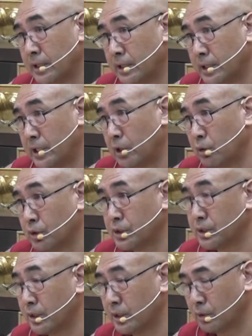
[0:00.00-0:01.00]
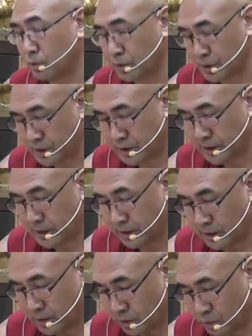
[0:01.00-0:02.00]
he or she, you know, she,
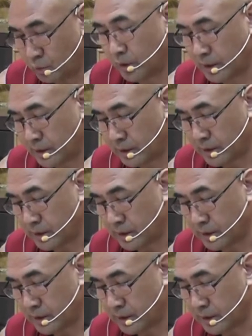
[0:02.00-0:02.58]
your,